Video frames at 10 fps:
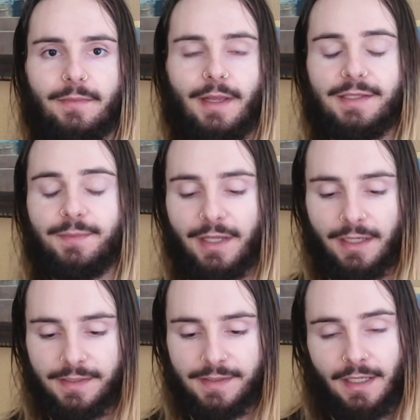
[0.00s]
Is
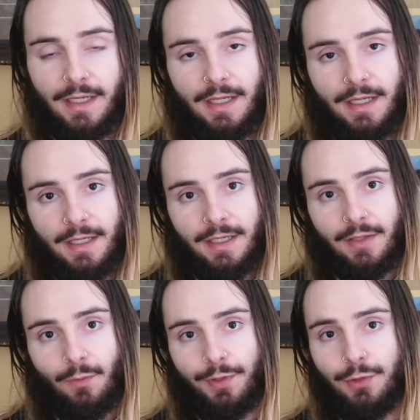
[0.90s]
because
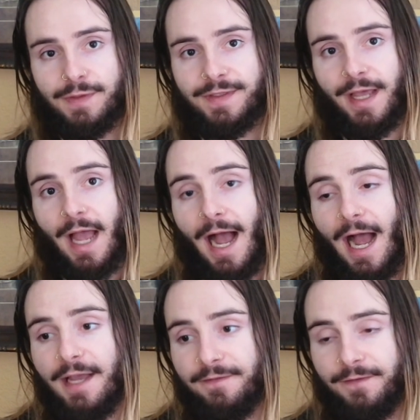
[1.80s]
when you say,
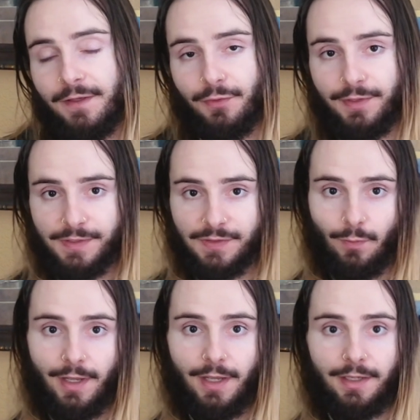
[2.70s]
I feel this
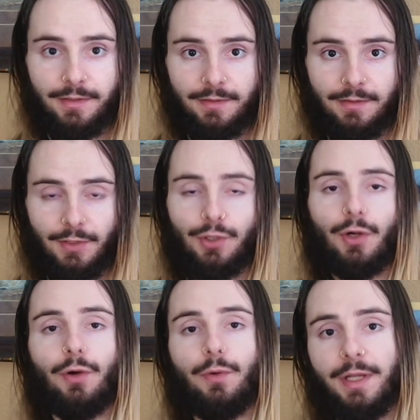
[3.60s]
way,
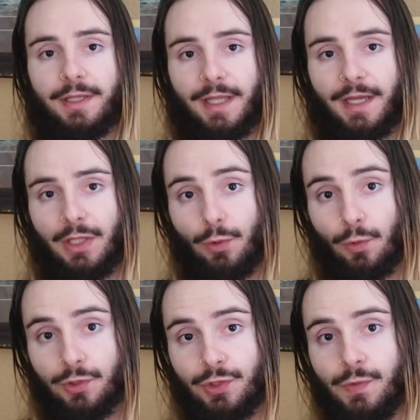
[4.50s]
you're owning that
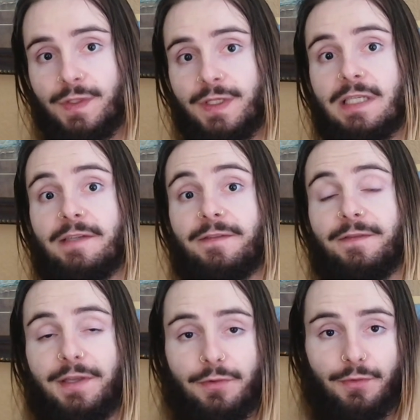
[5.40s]
you're choosing to
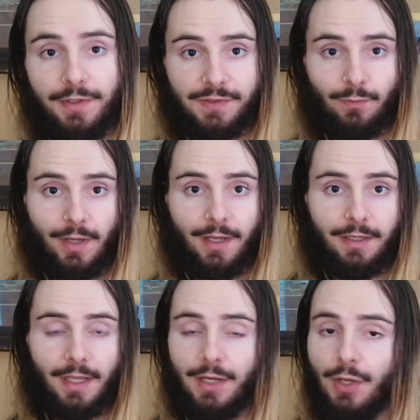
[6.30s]
feel this
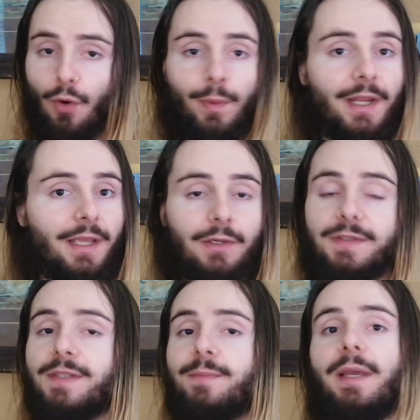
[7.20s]
way and nobody
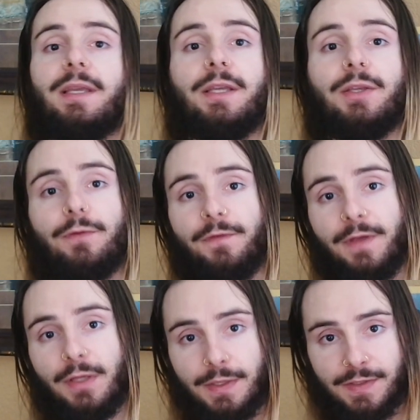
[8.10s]
else is making you
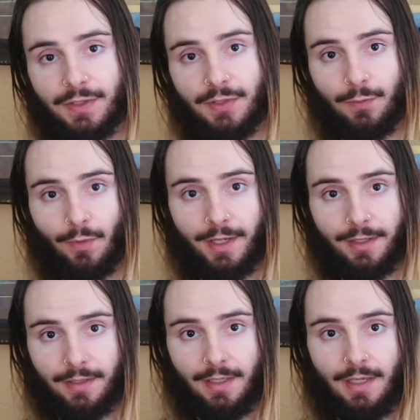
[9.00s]
feel a certain
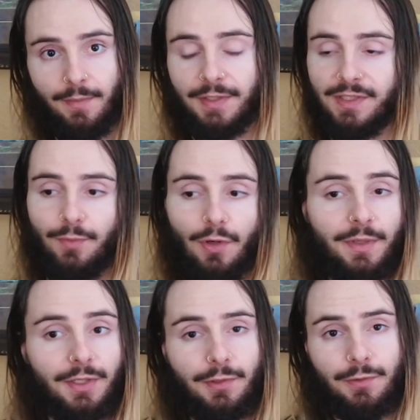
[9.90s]
way. Because the
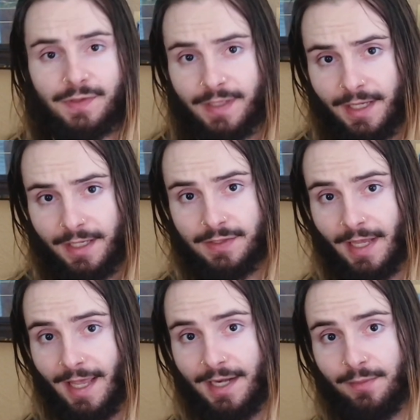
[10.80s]
moment you say
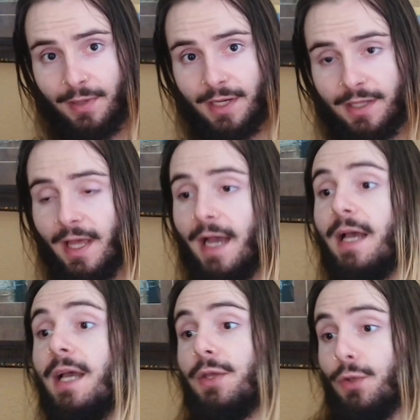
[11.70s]
to anybody that
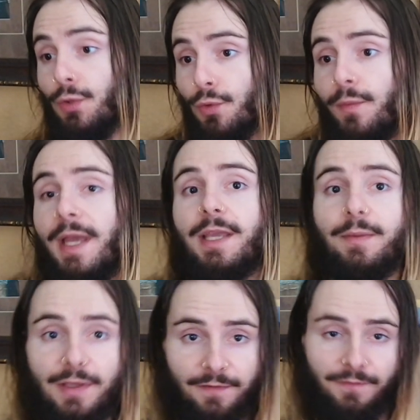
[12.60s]
you make
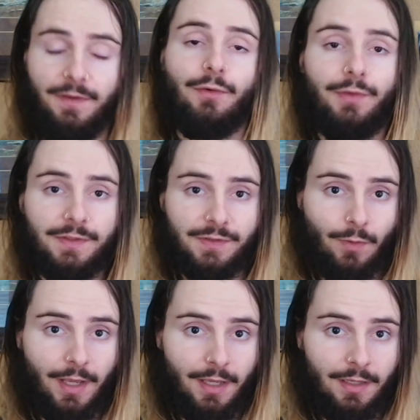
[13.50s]
me feel this
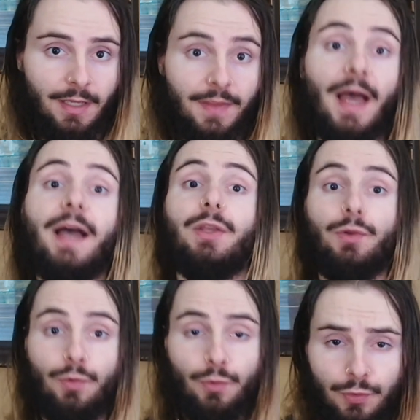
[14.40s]
way, that
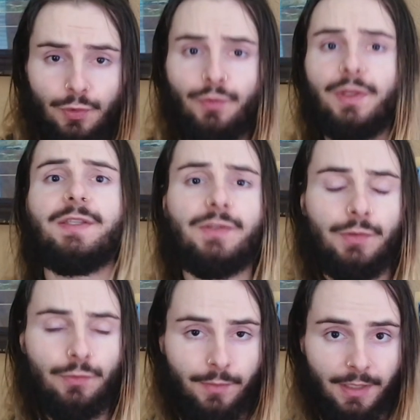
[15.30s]
you do this
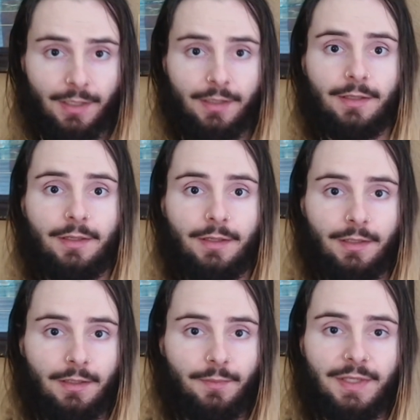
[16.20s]
to me,
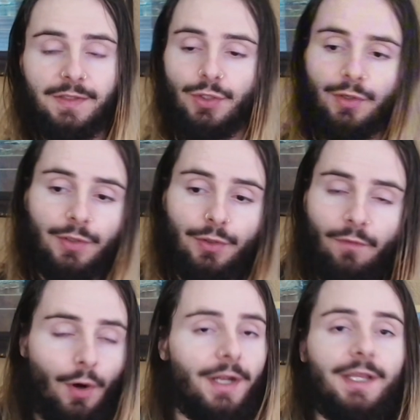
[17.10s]
means
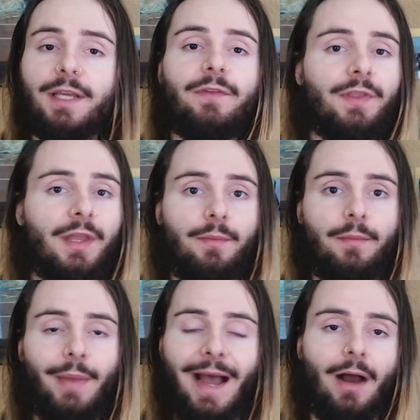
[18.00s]
you've already given
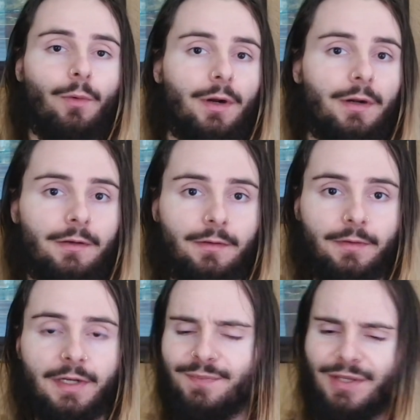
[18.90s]
them power.
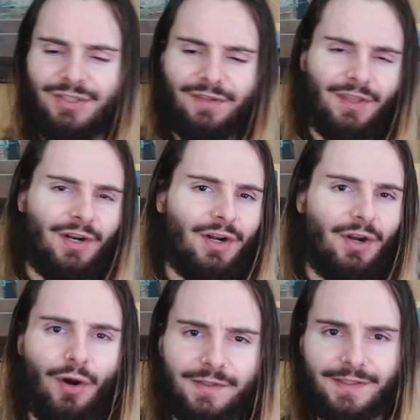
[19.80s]
And especially if they're a
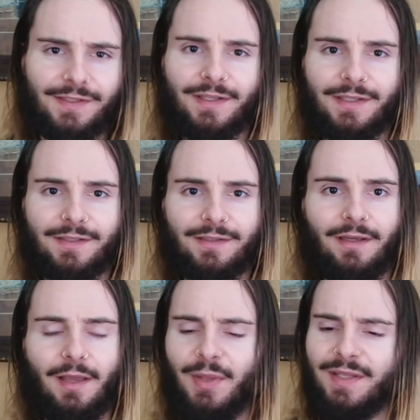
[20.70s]
narcissist,
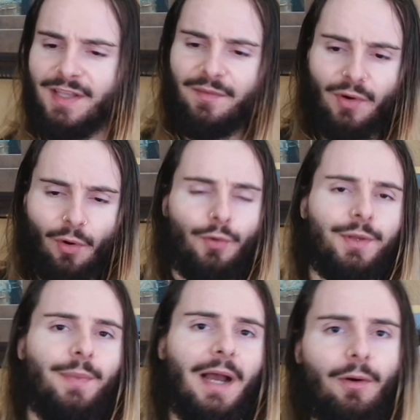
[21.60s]
it means they've been
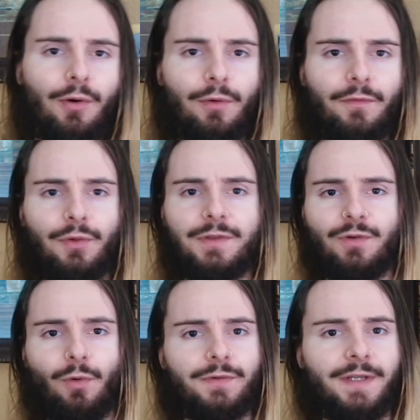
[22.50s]
holding power over you this
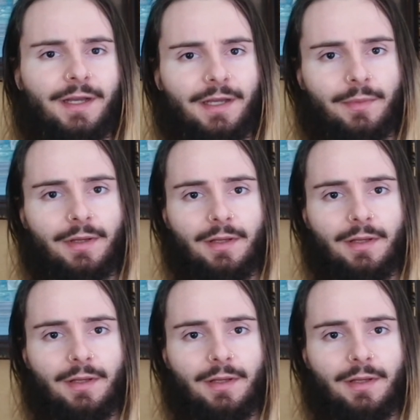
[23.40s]
whole time.